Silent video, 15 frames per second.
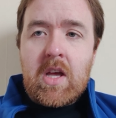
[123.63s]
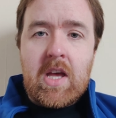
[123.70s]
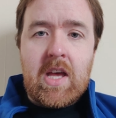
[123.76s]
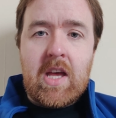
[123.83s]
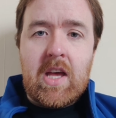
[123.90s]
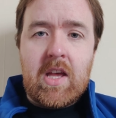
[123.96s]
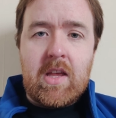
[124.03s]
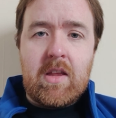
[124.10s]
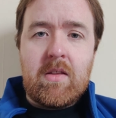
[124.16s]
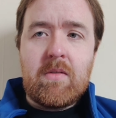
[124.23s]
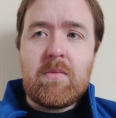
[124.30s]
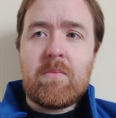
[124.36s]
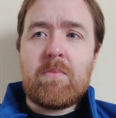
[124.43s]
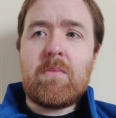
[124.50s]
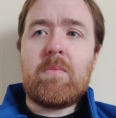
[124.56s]
Uh,
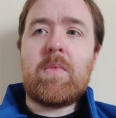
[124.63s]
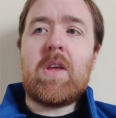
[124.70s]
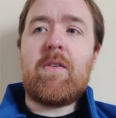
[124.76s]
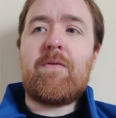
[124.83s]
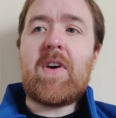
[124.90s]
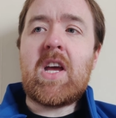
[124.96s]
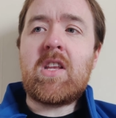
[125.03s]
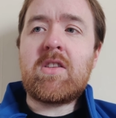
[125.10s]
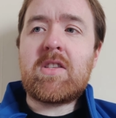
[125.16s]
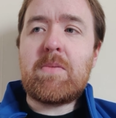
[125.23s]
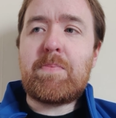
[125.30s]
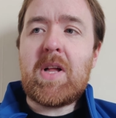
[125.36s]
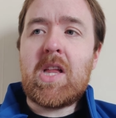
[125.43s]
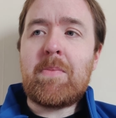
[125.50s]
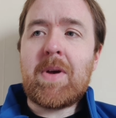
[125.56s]
he finds
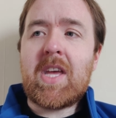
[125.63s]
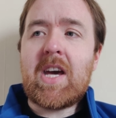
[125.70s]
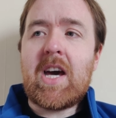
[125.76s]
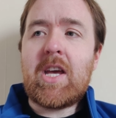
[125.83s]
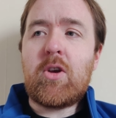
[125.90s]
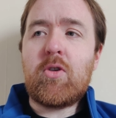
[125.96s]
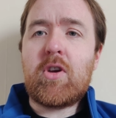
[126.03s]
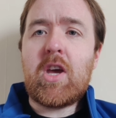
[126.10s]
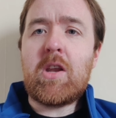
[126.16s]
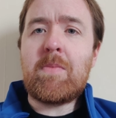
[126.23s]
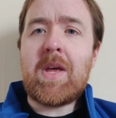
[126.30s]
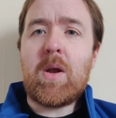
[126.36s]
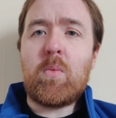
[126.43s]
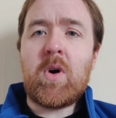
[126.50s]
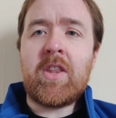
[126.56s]
that Billy Mackay, who could
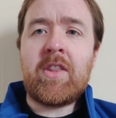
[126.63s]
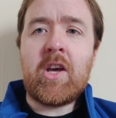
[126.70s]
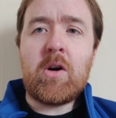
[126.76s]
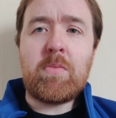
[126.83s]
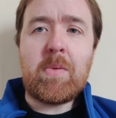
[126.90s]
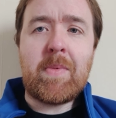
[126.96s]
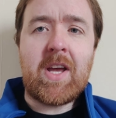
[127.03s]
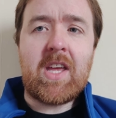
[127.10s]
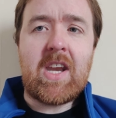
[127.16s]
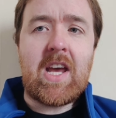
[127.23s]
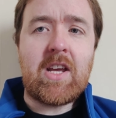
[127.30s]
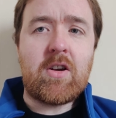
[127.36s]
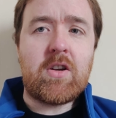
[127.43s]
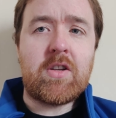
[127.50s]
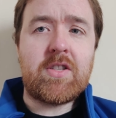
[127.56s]
have made it 1 0, but
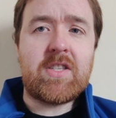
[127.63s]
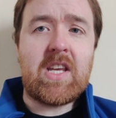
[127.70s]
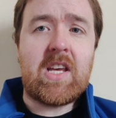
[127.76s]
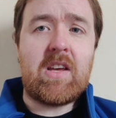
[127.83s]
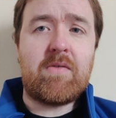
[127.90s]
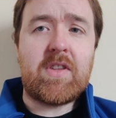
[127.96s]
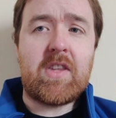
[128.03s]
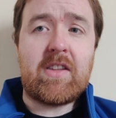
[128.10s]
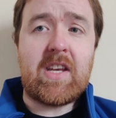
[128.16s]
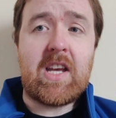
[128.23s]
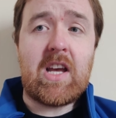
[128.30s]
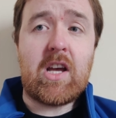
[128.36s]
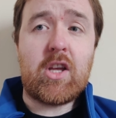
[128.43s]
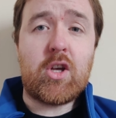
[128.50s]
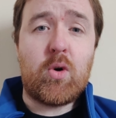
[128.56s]
McGregor saved the
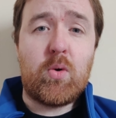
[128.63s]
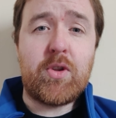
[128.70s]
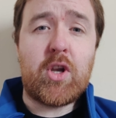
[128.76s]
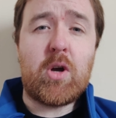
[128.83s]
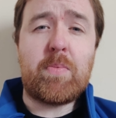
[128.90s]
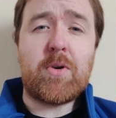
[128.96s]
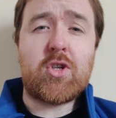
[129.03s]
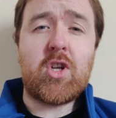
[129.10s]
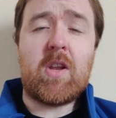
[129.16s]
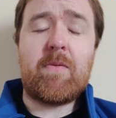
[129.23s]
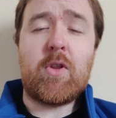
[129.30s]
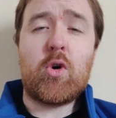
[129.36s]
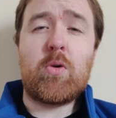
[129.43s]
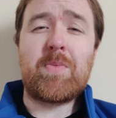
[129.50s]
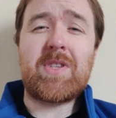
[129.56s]
day. A golden
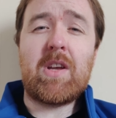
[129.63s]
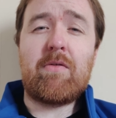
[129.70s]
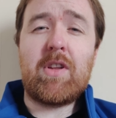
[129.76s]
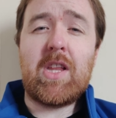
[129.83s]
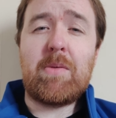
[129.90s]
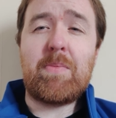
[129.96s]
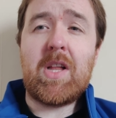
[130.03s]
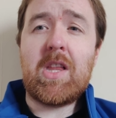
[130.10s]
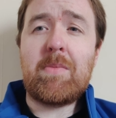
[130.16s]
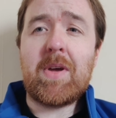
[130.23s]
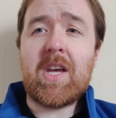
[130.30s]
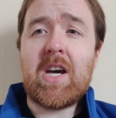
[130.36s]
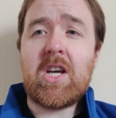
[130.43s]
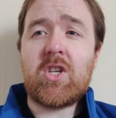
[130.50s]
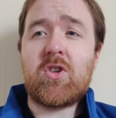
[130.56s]
opportunity for the home side. Really, Billy
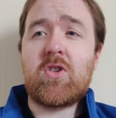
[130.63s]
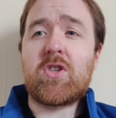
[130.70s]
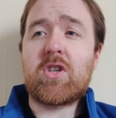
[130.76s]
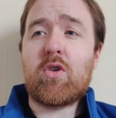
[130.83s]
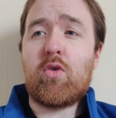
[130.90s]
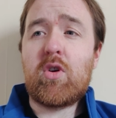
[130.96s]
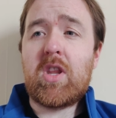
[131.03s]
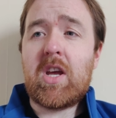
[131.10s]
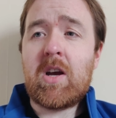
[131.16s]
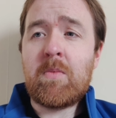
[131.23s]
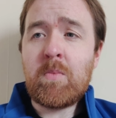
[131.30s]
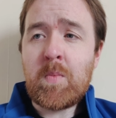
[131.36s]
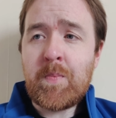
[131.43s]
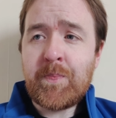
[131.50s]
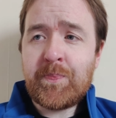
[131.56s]
Mackay should score
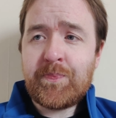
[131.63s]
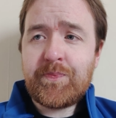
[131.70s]
there.